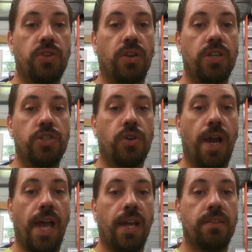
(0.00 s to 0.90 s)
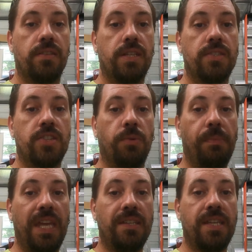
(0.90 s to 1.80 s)
or contract and still
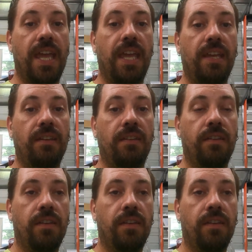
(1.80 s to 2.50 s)
maintain